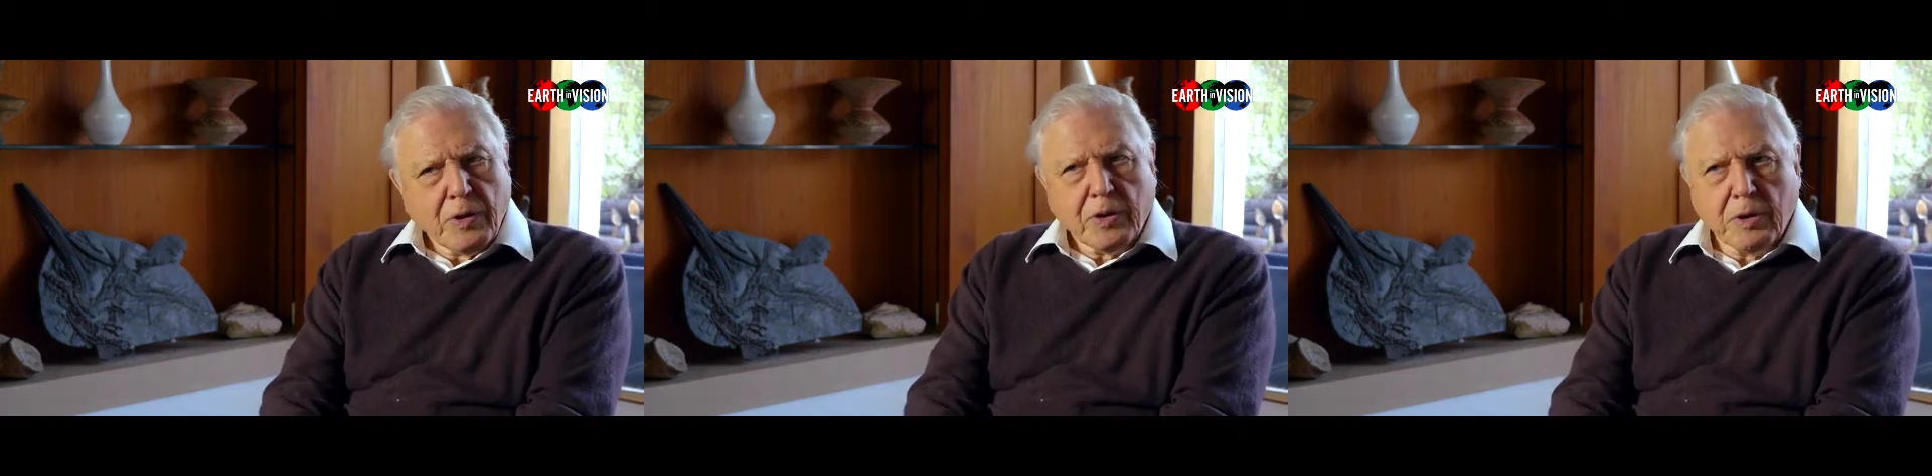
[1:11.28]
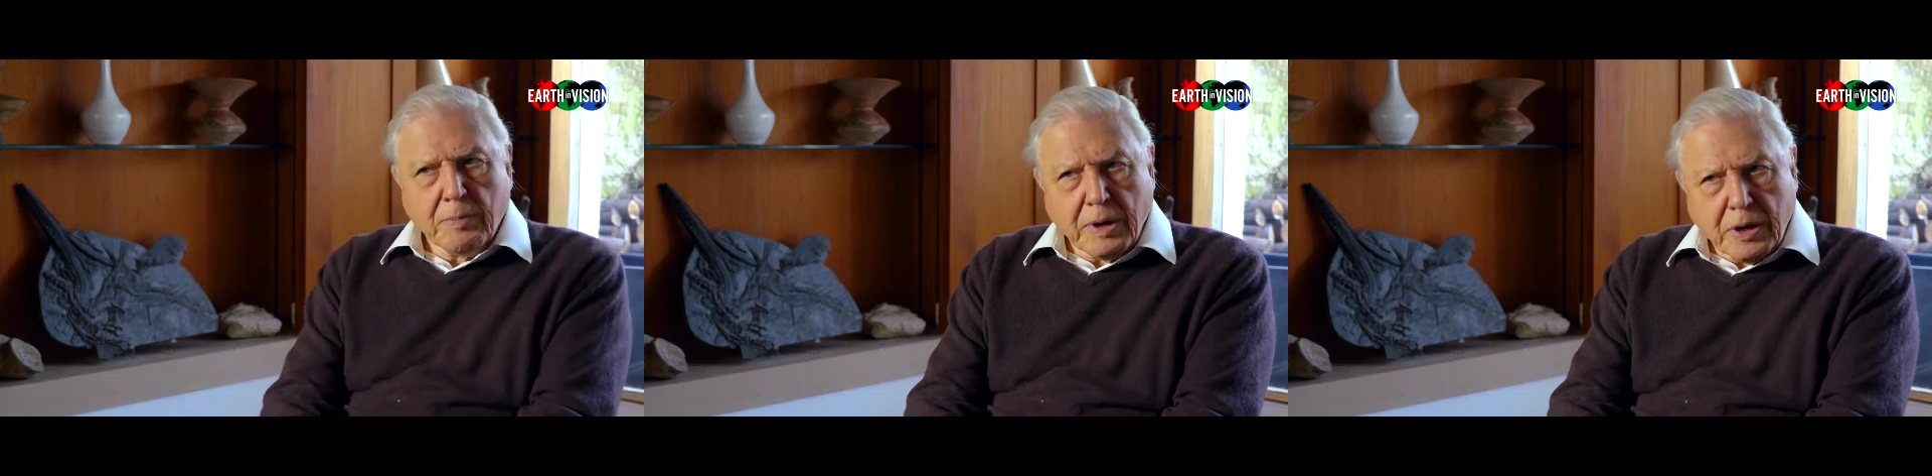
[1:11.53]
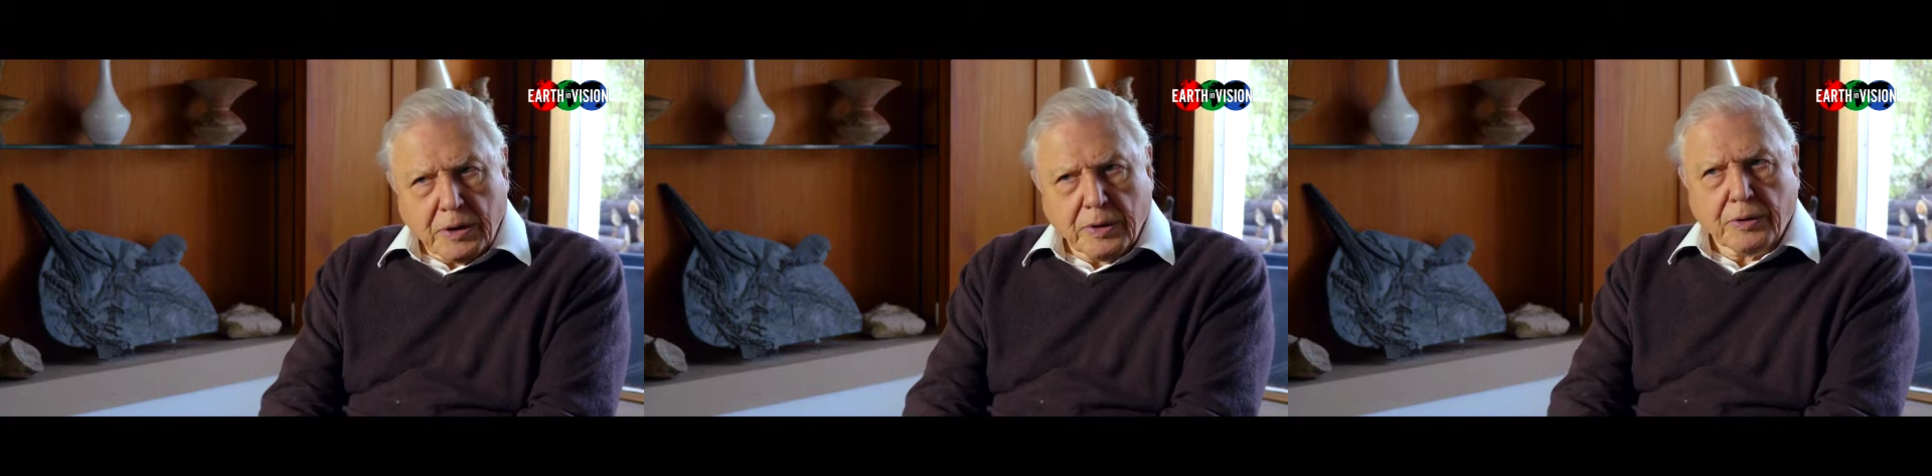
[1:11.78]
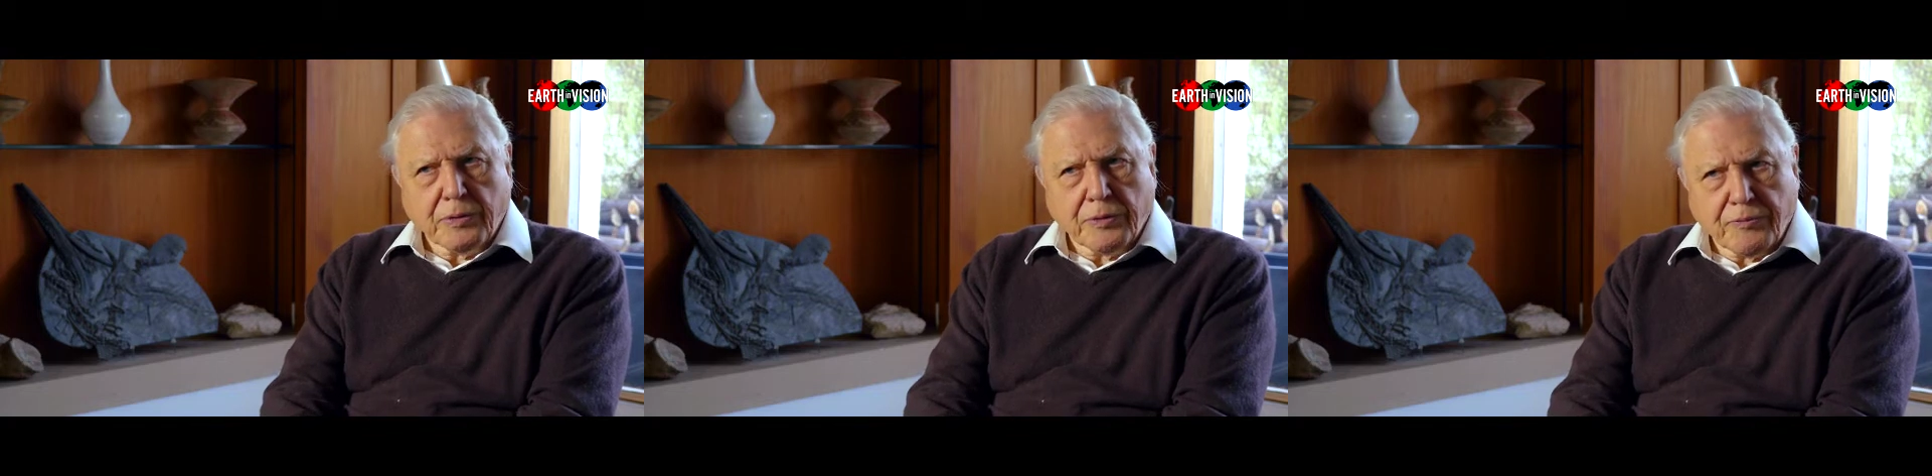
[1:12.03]
you mean
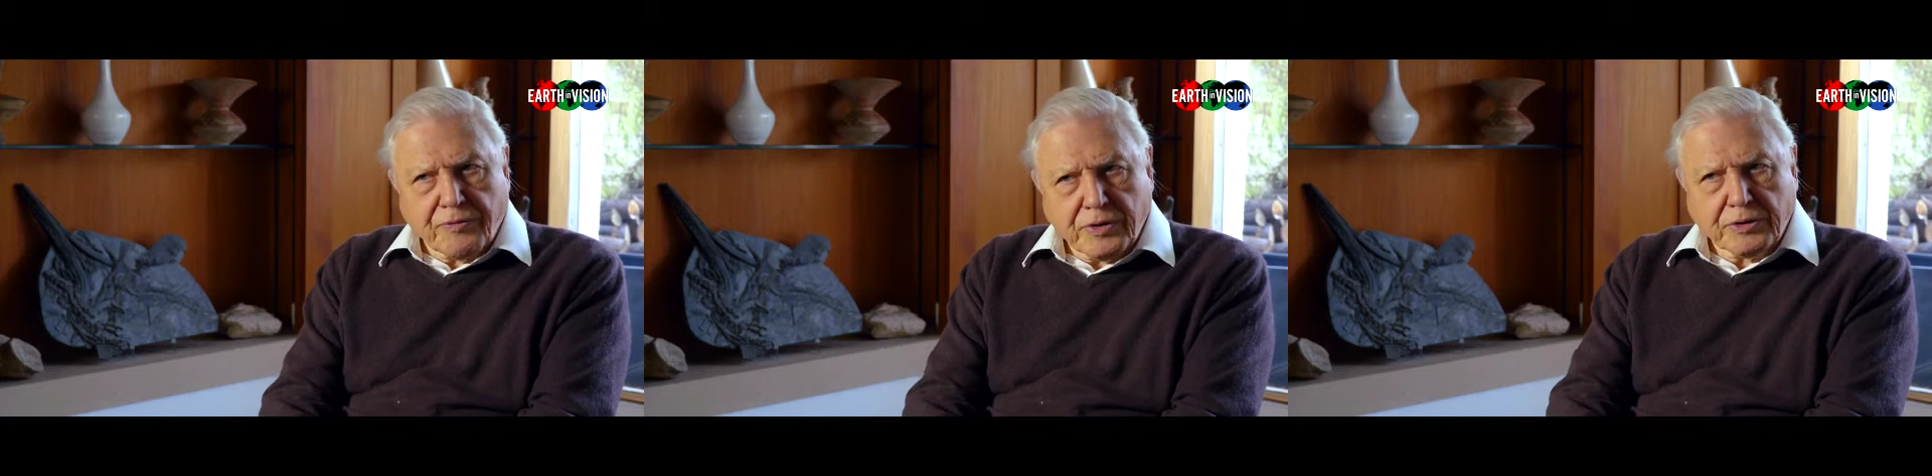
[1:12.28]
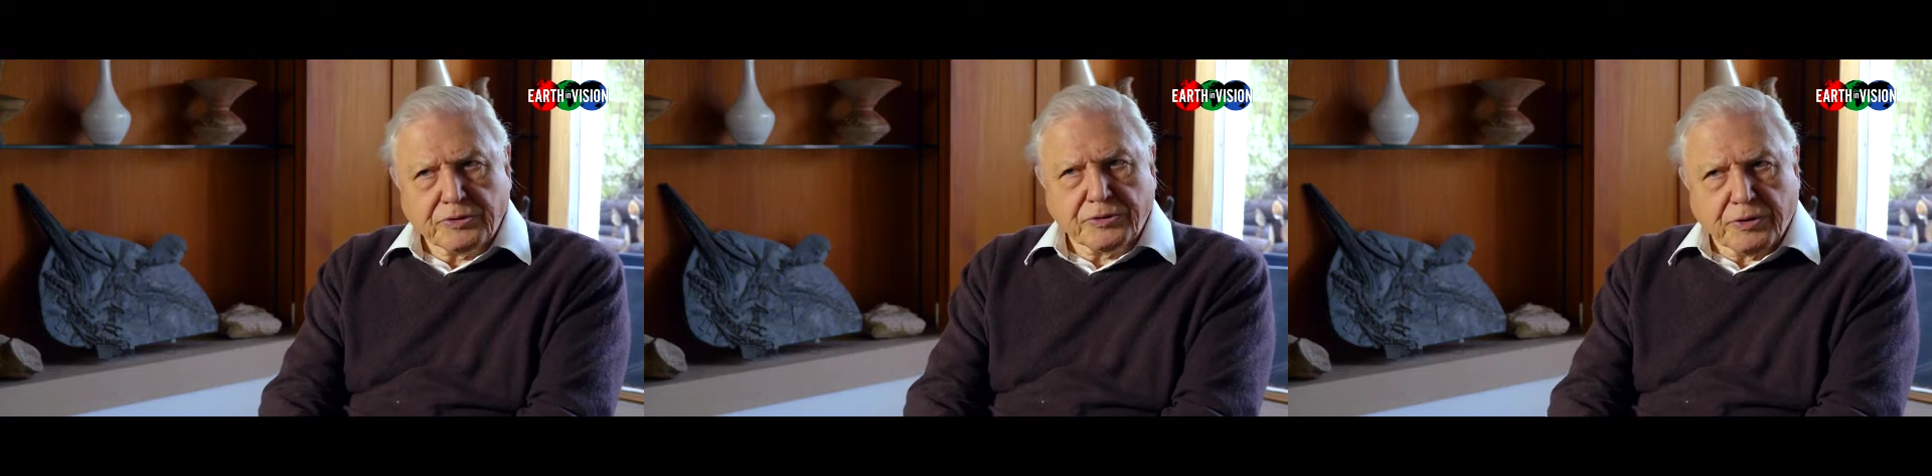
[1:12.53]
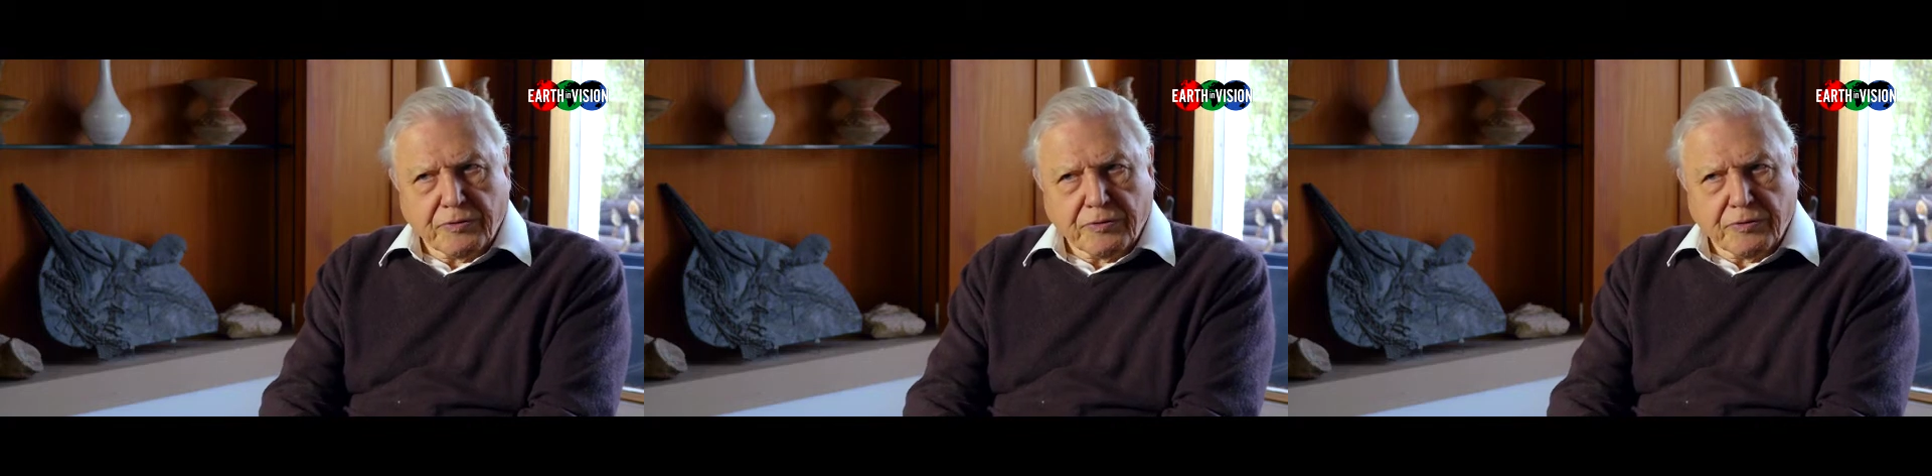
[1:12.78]
the first